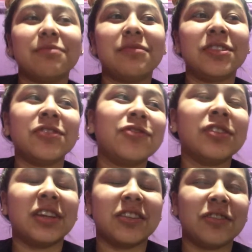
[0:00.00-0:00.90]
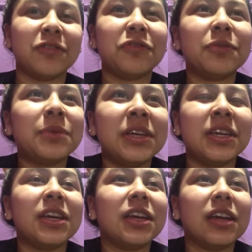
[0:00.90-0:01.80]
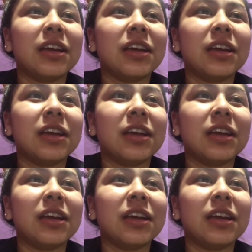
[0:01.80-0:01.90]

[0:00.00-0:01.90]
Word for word: meaningful tattoo for me